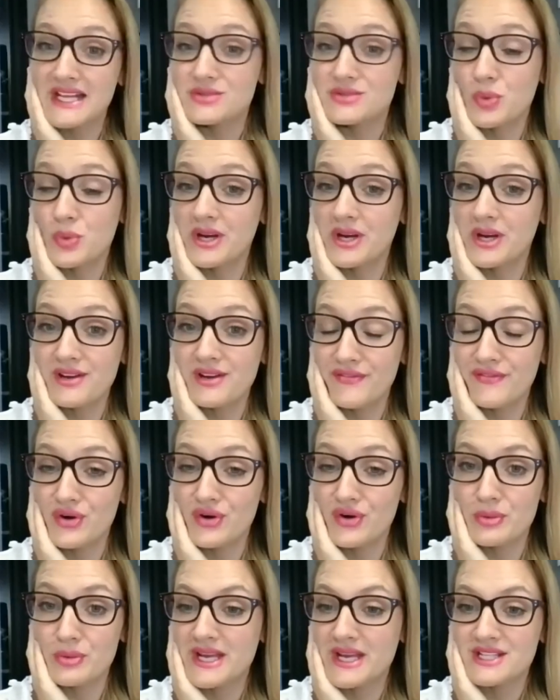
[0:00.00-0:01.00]
wonderful
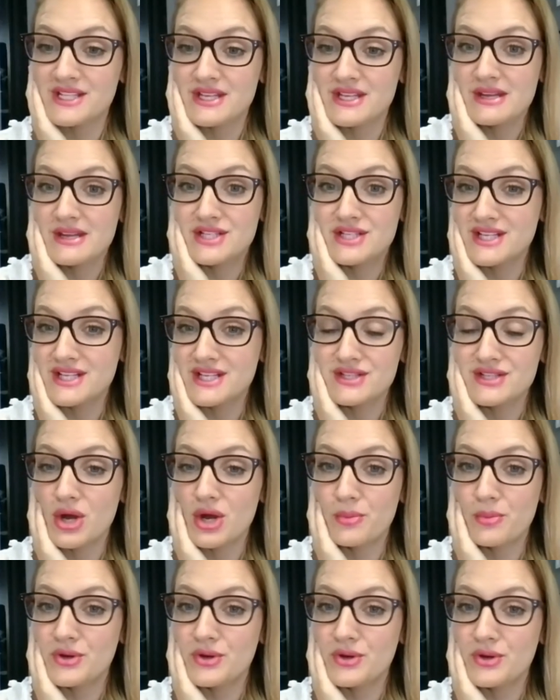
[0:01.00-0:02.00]
because it does
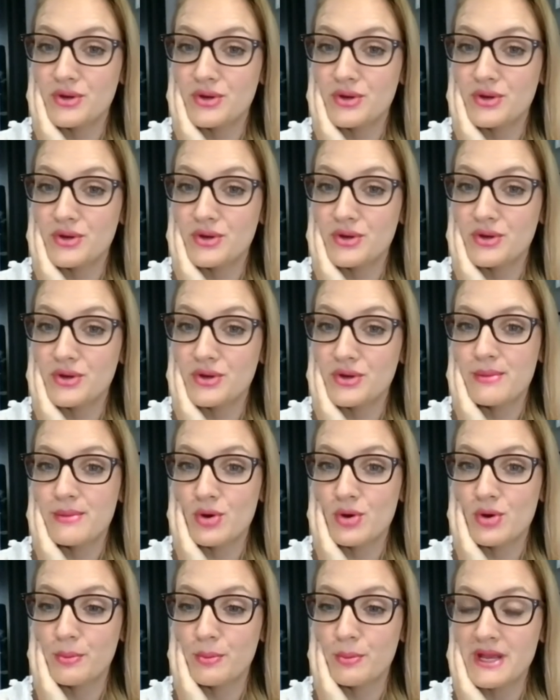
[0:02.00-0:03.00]
open you up to so many
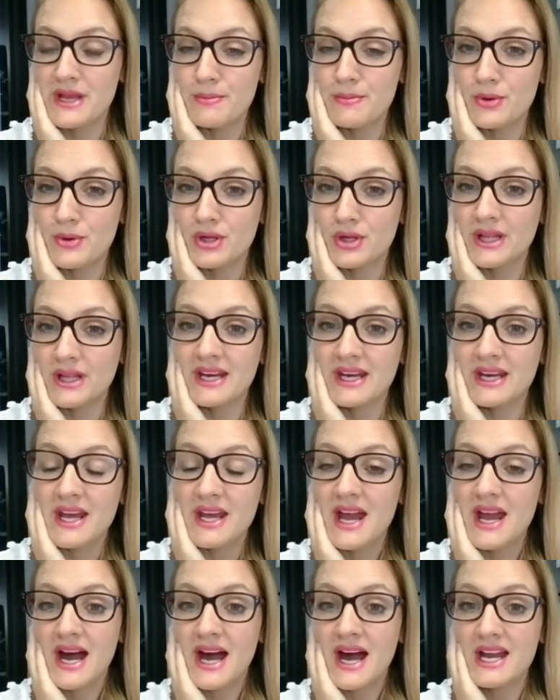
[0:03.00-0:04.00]
more people. And
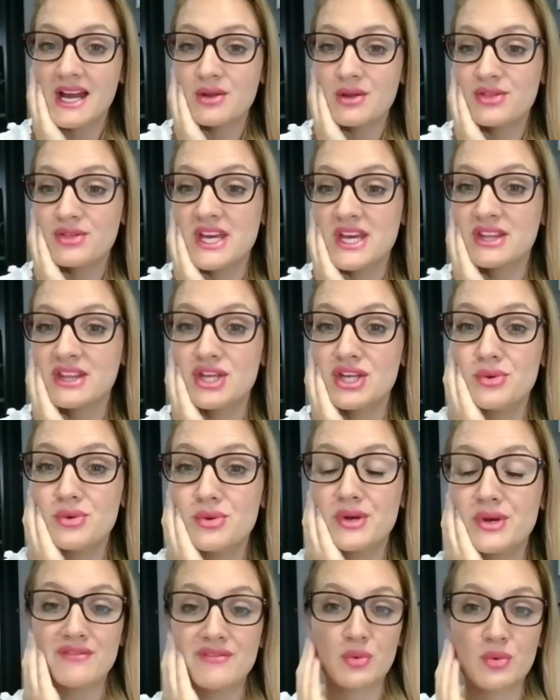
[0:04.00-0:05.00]
I don't think that you would
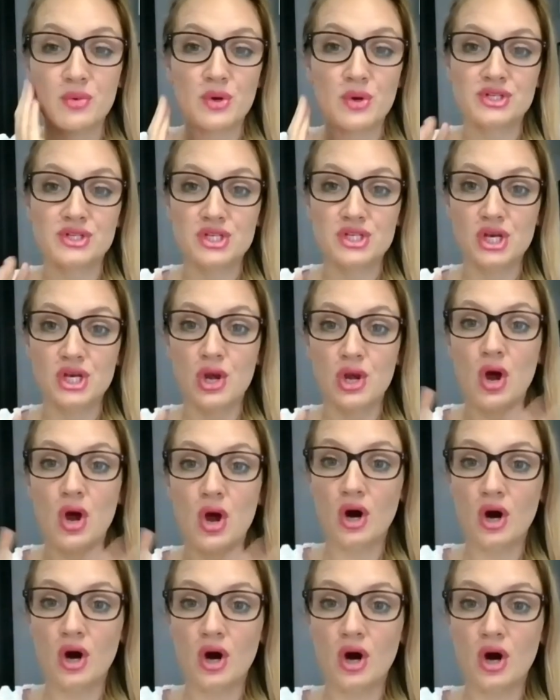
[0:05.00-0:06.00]
ever want to
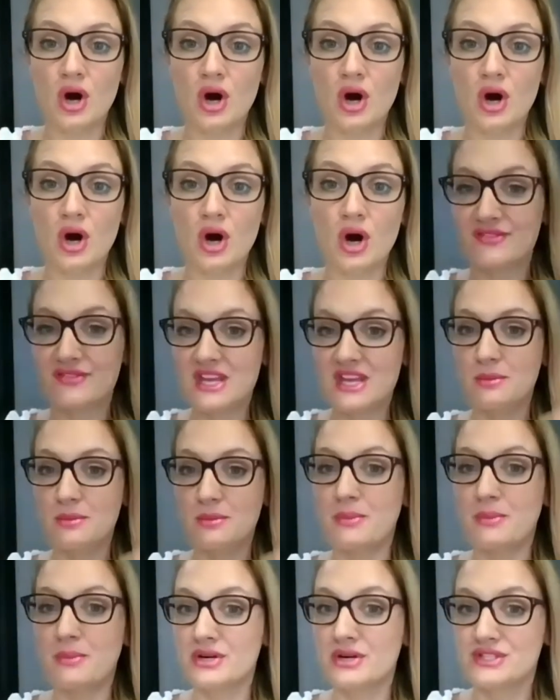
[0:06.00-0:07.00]
not have the
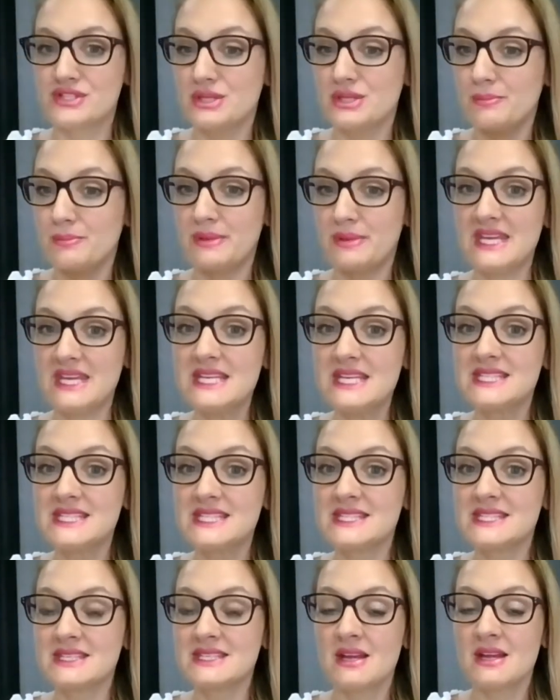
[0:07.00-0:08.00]
in-person
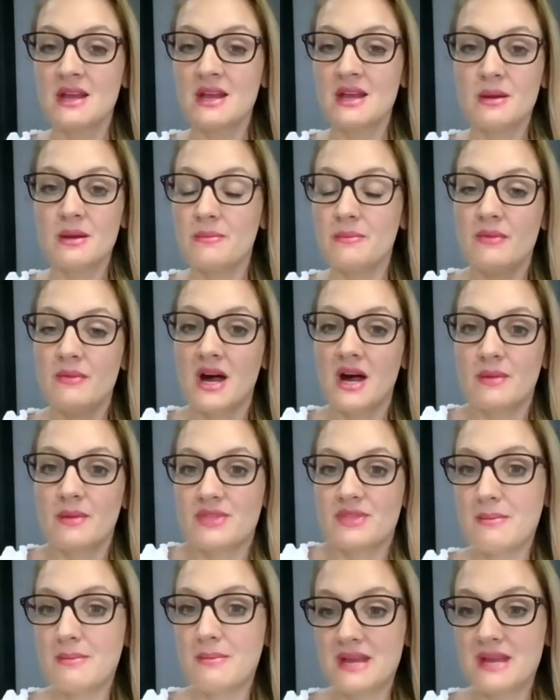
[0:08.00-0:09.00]
piece.
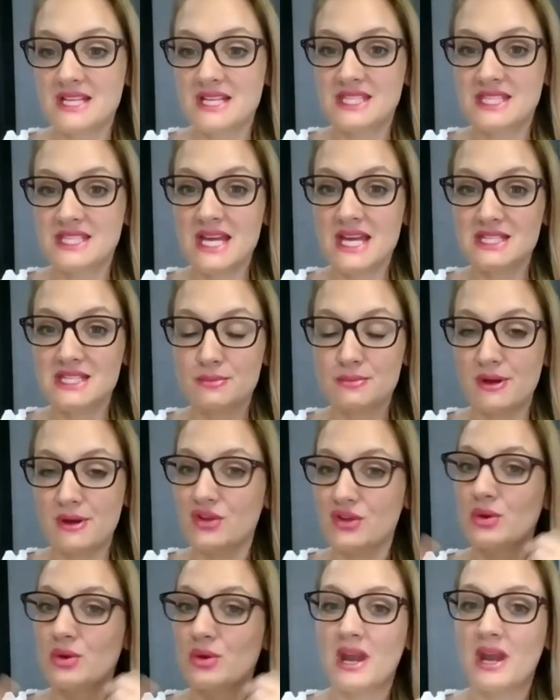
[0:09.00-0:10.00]
That makes sense. But if you
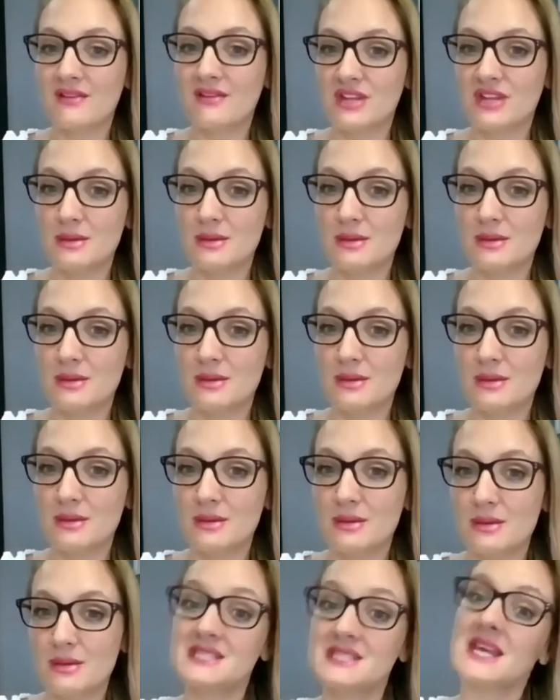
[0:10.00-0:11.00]
can have the in-person
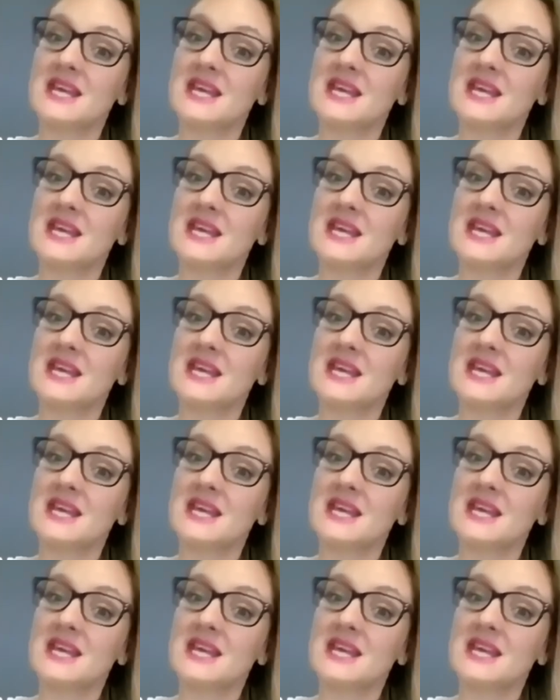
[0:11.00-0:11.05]
piece